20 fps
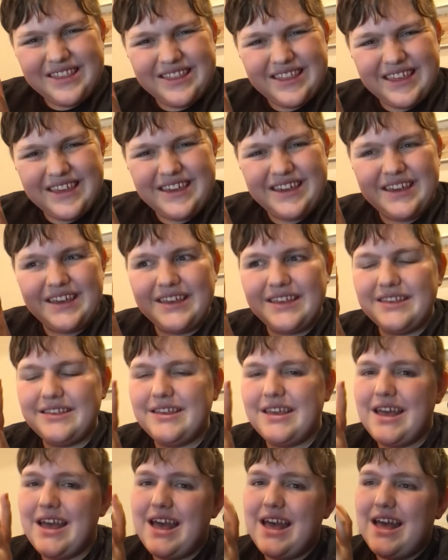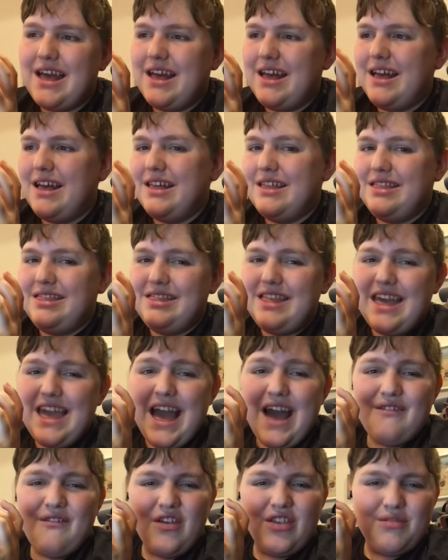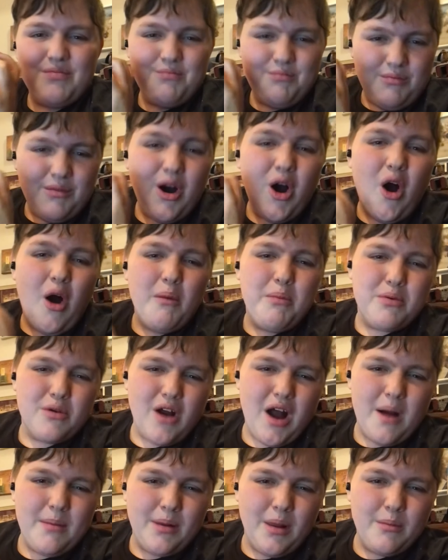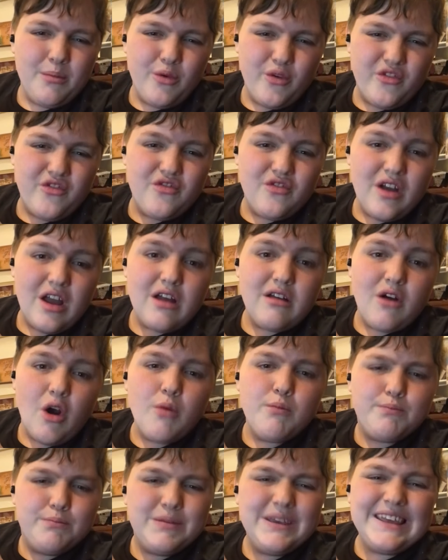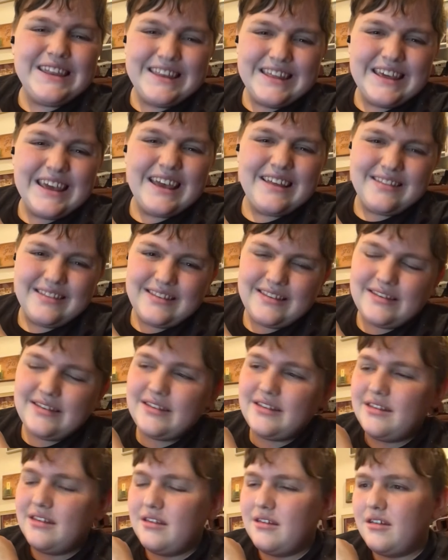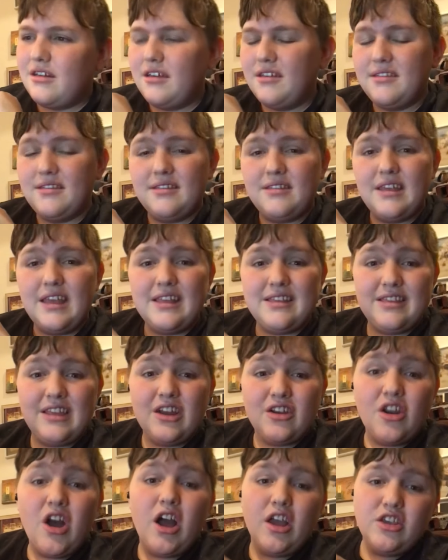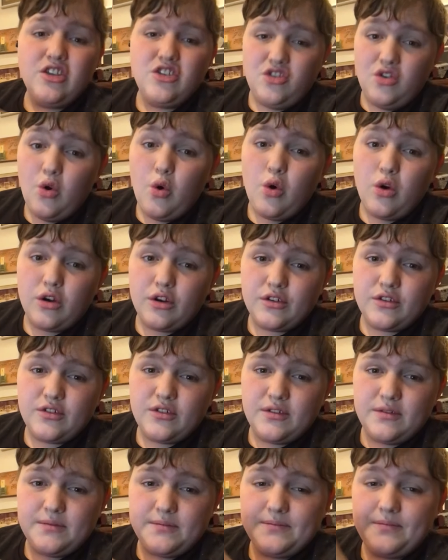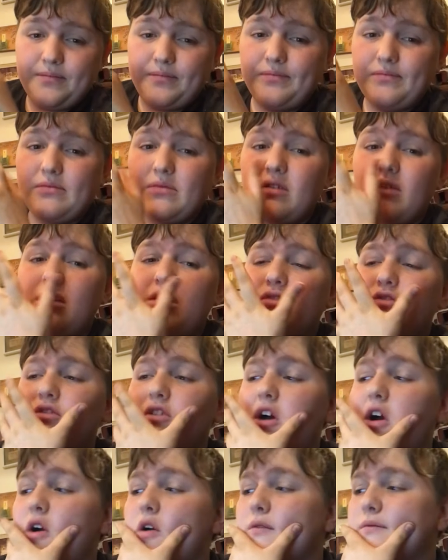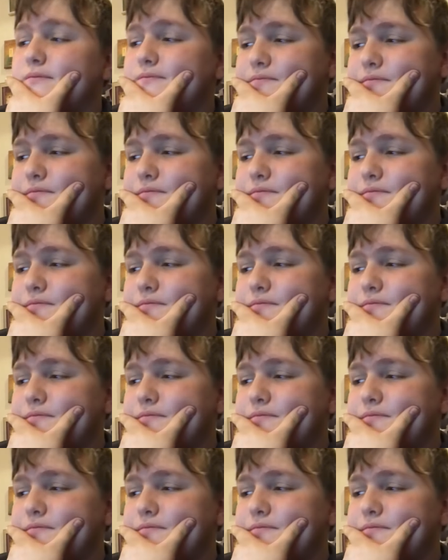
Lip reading: thing is they have a small problem with obedience because they're not yours. So